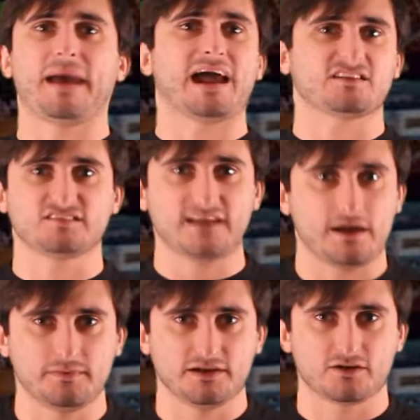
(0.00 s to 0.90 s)

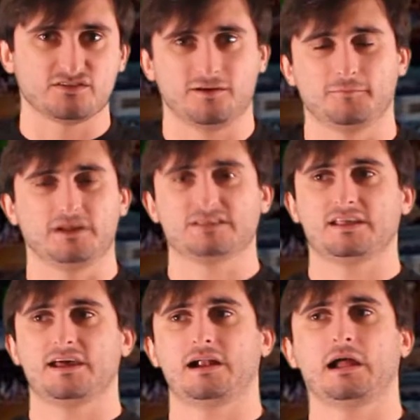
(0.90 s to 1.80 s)
backstabbing or something like that.